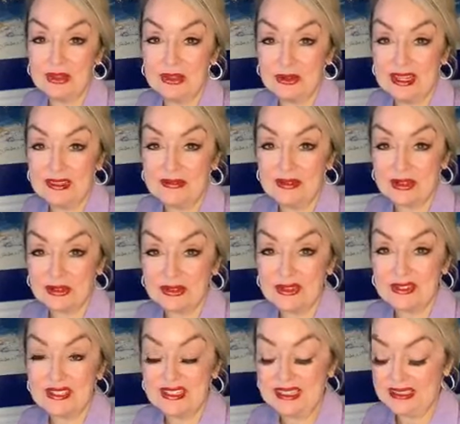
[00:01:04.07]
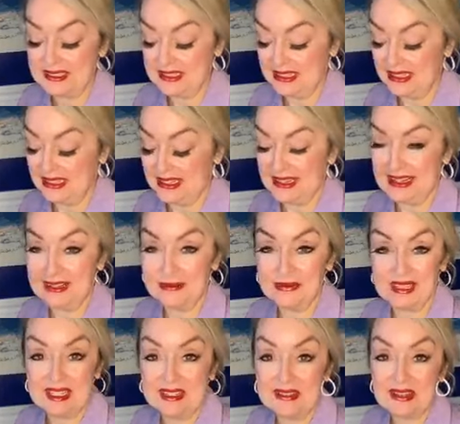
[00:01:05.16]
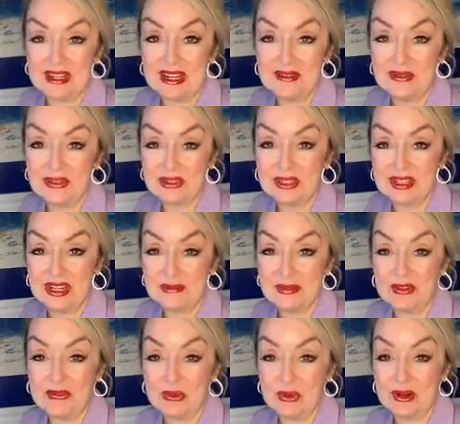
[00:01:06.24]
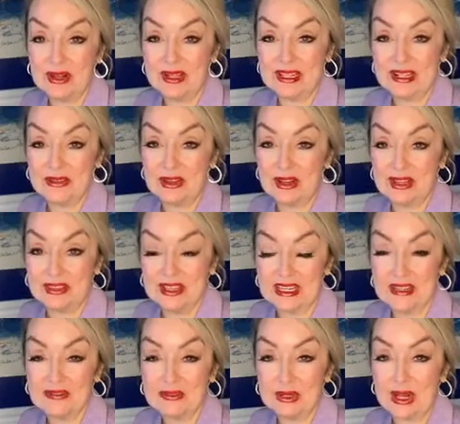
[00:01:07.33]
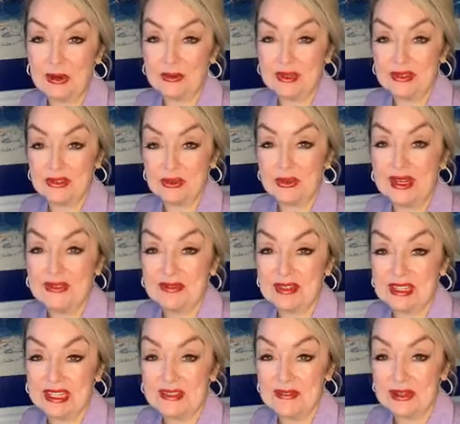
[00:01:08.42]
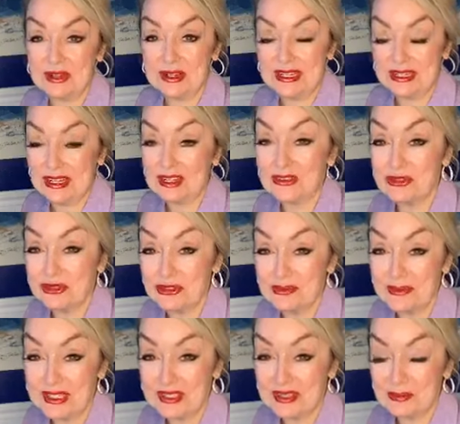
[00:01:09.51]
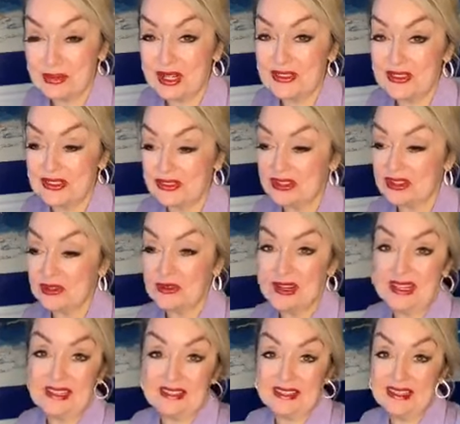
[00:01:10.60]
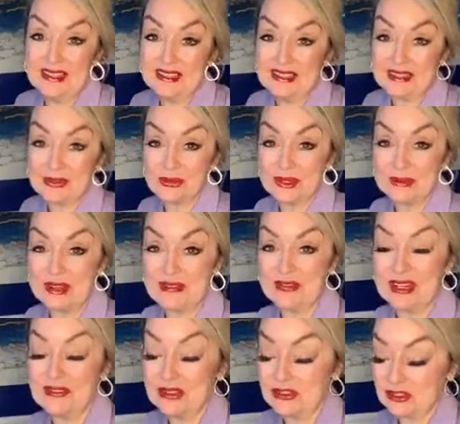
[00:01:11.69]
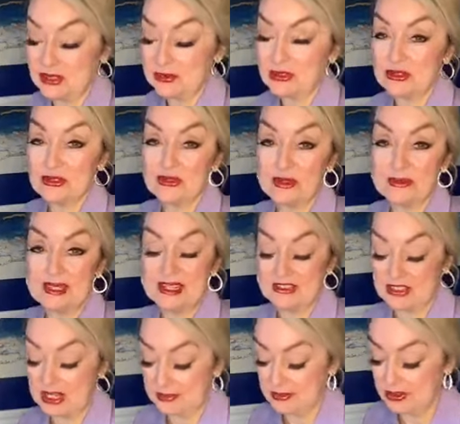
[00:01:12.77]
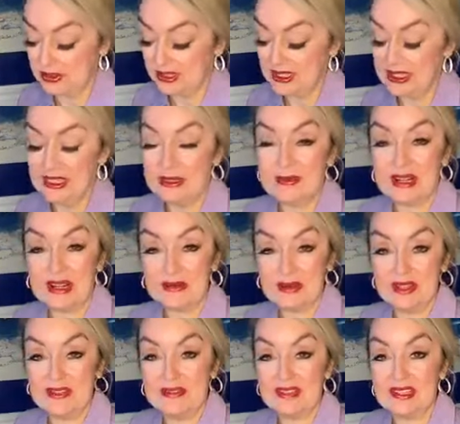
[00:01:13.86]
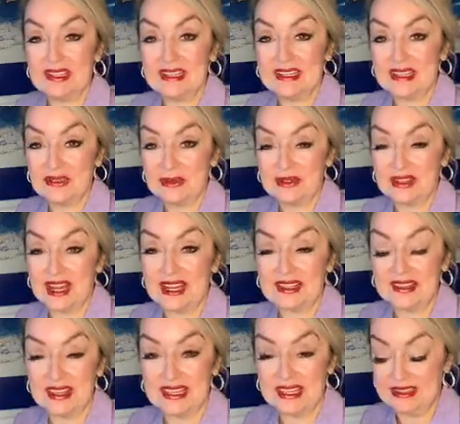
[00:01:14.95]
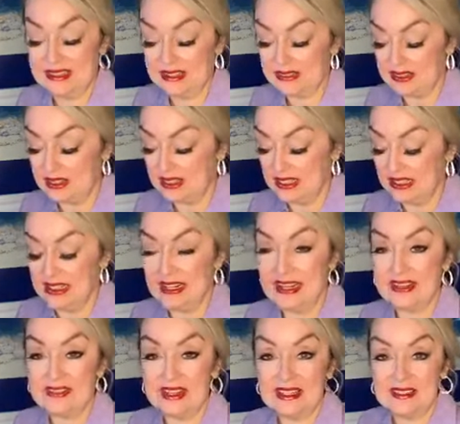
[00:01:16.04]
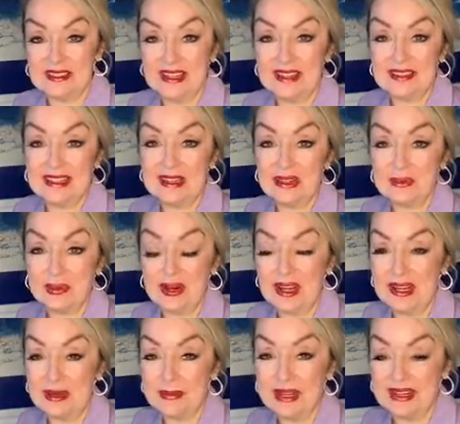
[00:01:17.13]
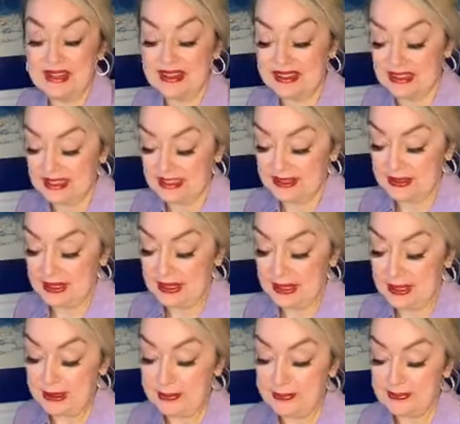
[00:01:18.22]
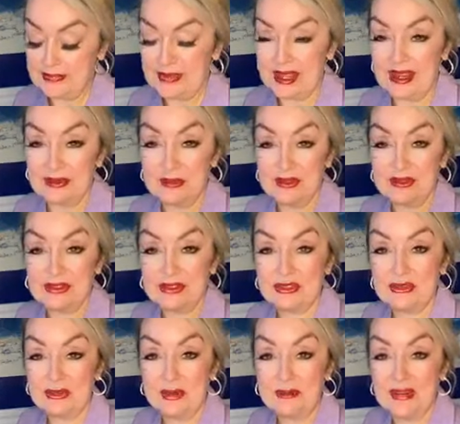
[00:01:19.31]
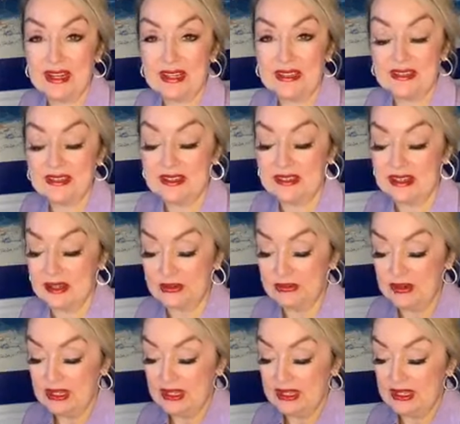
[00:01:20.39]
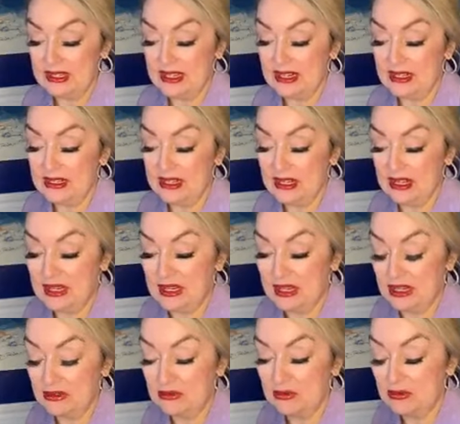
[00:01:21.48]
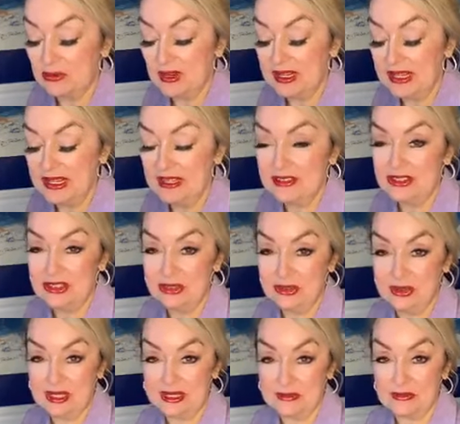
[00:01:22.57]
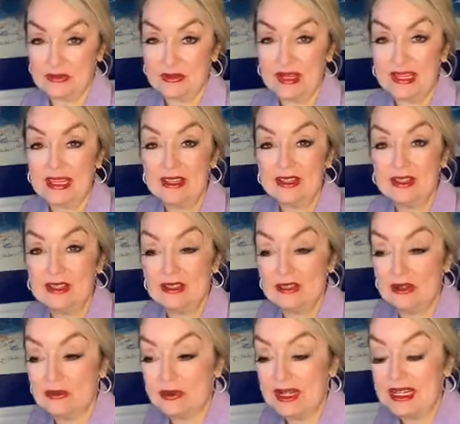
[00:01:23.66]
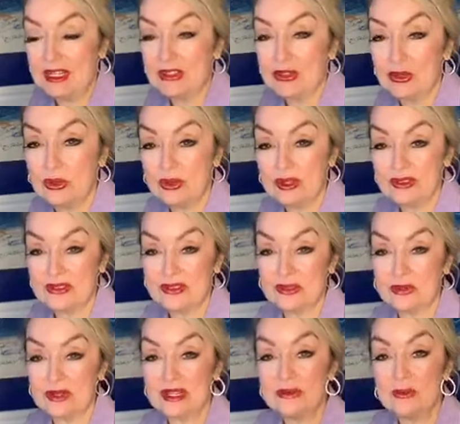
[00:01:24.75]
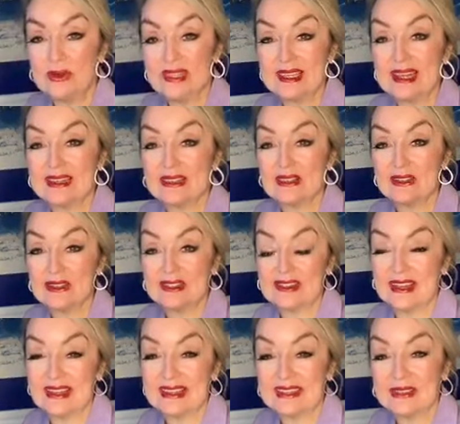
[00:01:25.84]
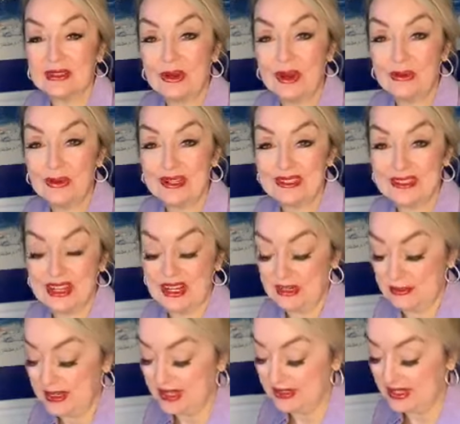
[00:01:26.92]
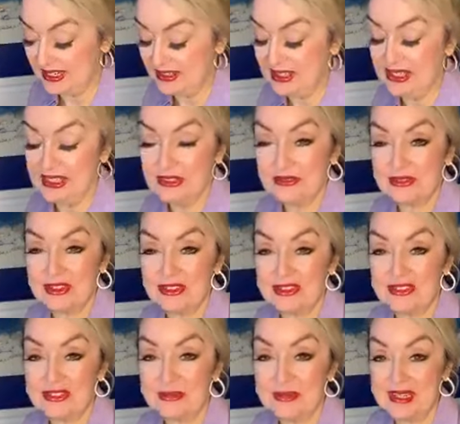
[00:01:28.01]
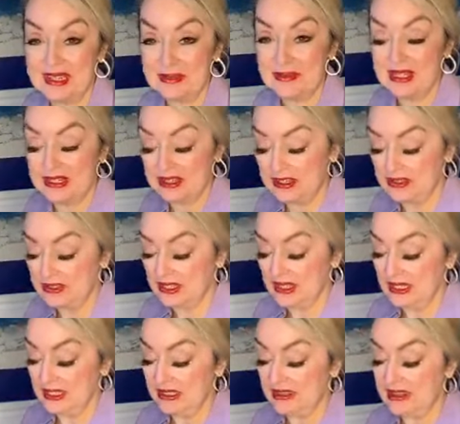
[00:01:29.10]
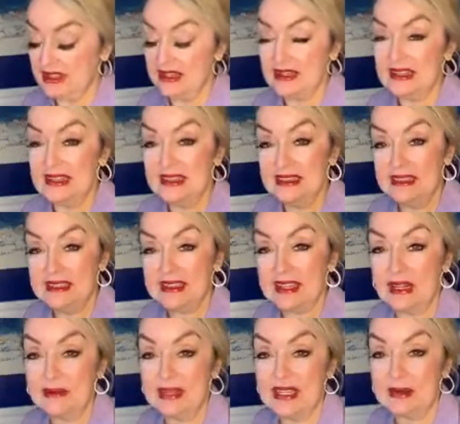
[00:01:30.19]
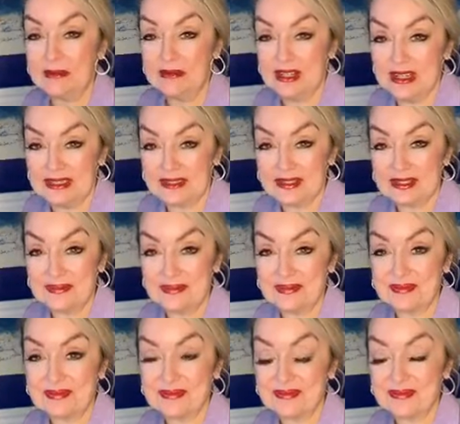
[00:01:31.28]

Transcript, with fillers: some great verses in it, um, things that I've stood on before. You know, the, the, gift opens the way for the giver and ushers him into the presence of the great. That's one of my favorite scriptures from that chapter. But I really felt like God was highlighting this. And as I sat down to pray about it, um, I was just reminded of. Uh, of running to him, running running towards the Lord and what that looked like. And so I want to talk about that for just a minute because in the coming months,